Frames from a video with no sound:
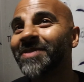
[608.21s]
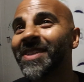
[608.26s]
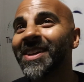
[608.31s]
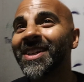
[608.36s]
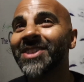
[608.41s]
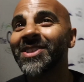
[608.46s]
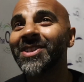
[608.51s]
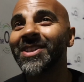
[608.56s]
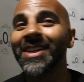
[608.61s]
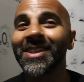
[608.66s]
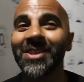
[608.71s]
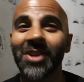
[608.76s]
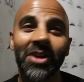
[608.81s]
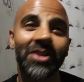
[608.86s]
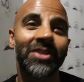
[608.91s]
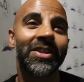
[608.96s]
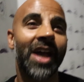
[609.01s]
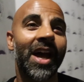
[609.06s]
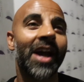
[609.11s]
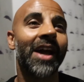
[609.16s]
It's, yeah, it's good.
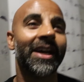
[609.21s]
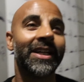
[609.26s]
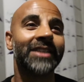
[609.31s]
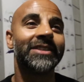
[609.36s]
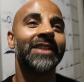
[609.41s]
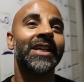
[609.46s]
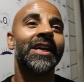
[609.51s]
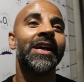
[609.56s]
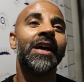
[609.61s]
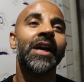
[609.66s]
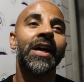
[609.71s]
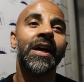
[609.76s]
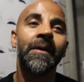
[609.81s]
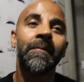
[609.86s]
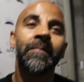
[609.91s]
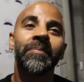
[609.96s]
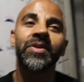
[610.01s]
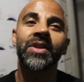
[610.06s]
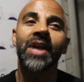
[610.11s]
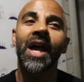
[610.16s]
good yeah, win out uh, last time
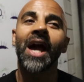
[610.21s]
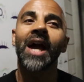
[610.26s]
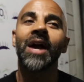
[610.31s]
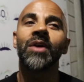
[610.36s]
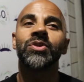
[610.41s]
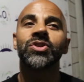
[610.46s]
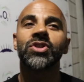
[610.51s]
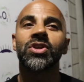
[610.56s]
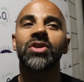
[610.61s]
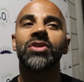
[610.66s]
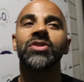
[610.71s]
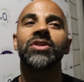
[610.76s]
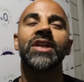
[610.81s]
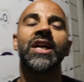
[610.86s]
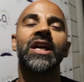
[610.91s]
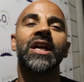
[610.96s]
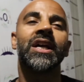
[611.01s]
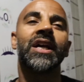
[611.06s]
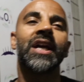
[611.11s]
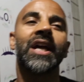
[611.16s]
out against yeah, Rose. It was good. He,
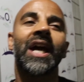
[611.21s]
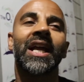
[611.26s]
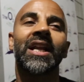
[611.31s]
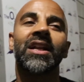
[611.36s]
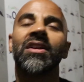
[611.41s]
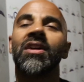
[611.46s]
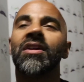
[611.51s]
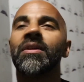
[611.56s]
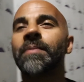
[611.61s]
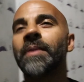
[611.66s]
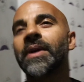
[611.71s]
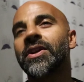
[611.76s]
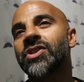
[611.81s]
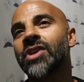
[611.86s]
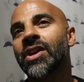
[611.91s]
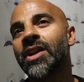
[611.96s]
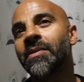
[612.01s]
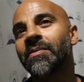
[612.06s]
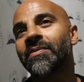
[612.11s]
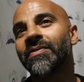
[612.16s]
he, had a lot of pressure
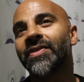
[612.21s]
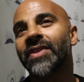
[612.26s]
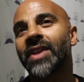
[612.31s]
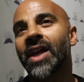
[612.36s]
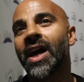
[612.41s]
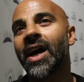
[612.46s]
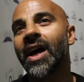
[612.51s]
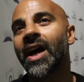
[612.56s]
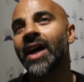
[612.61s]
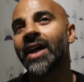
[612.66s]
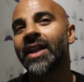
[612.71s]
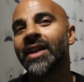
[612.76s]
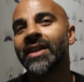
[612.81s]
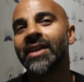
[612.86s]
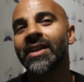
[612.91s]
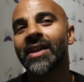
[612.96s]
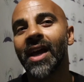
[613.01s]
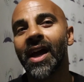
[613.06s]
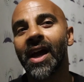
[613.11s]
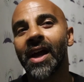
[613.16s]
on him for that, and
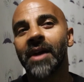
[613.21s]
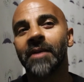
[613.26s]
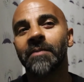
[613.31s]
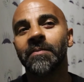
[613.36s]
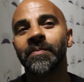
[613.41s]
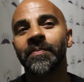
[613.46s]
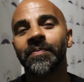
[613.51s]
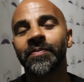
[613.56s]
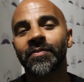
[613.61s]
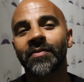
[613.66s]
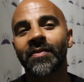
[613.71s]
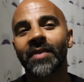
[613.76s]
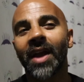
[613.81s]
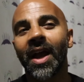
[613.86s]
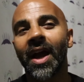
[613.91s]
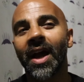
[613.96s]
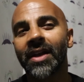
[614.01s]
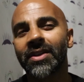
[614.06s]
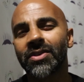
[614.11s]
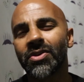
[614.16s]
um,
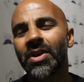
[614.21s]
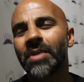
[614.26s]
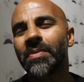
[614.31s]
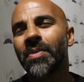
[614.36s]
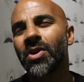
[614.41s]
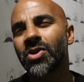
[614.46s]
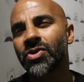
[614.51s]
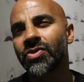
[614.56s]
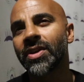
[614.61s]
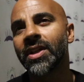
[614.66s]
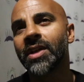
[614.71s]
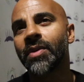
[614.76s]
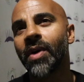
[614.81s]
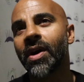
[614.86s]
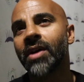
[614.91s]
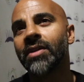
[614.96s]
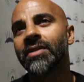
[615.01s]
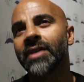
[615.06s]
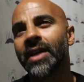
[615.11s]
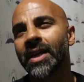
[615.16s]
I thought he boxed really
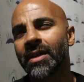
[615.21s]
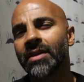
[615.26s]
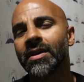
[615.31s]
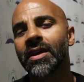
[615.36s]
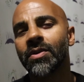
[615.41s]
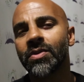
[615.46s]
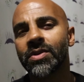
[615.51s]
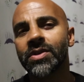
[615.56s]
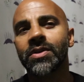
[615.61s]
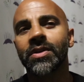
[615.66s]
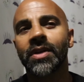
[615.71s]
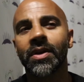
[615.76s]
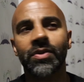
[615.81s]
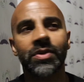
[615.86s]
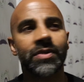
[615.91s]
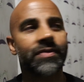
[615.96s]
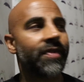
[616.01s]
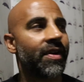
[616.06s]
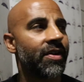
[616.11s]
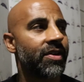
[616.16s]
well. He, he was he
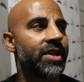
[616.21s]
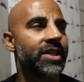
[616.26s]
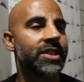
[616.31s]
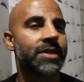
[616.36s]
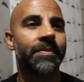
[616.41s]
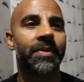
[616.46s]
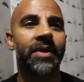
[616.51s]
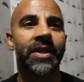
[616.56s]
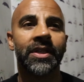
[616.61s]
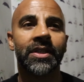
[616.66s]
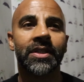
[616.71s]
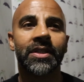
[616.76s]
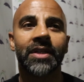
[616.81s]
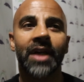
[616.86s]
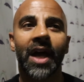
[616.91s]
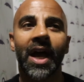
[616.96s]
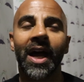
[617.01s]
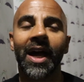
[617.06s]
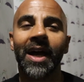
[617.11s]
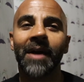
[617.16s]
was very disciplined.
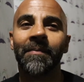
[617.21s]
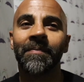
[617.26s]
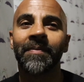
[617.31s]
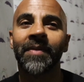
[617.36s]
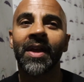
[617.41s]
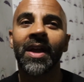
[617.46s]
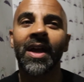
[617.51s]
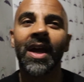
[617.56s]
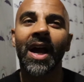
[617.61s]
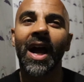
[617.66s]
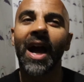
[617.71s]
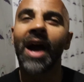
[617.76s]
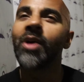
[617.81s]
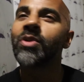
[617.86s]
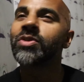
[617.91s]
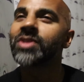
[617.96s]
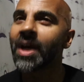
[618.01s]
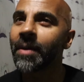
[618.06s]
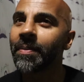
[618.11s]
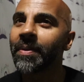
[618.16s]
Um, I
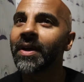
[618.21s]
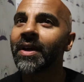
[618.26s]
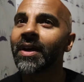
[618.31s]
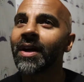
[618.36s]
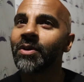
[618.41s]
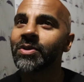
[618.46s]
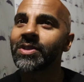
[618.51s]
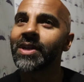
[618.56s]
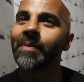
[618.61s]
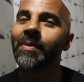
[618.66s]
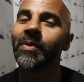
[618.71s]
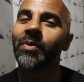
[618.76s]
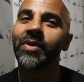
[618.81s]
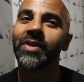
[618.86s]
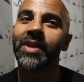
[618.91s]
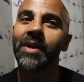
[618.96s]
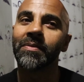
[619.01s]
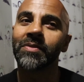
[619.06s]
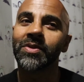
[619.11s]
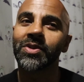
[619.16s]
was happy. I was happy with
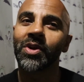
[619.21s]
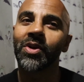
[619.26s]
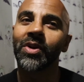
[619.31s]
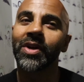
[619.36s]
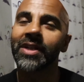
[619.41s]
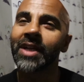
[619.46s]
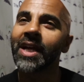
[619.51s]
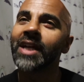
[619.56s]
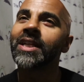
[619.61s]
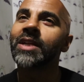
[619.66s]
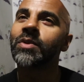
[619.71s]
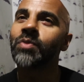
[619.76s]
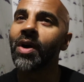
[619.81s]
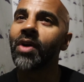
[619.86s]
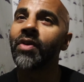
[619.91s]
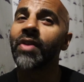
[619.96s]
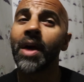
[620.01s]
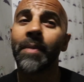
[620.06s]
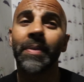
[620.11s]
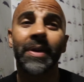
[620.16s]
him. So he, he did
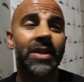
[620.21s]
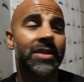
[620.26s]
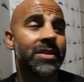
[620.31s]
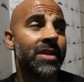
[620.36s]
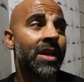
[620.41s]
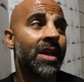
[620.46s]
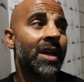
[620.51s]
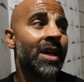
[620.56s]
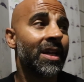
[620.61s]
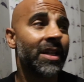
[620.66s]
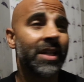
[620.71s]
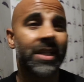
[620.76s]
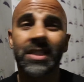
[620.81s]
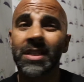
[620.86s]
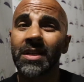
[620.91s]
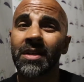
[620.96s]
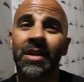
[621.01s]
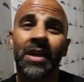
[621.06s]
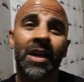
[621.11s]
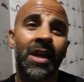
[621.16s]
well there because
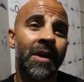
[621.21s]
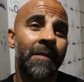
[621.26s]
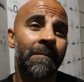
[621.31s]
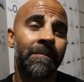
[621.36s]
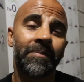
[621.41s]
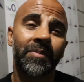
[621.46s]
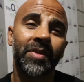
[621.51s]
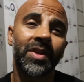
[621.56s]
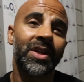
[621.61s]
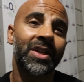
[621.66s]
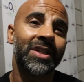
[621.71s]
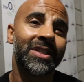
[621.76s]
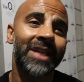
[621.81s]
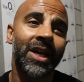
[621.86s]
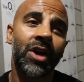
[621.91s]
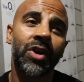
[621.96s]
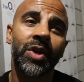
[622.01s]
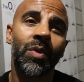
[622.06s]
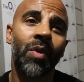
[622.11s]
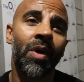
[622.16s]
listen, you can say
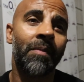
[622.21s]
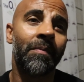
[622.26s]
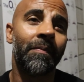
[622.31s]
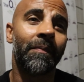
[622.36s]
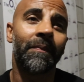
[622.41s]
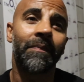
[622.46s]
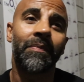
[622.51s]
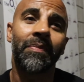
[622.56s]
all you want.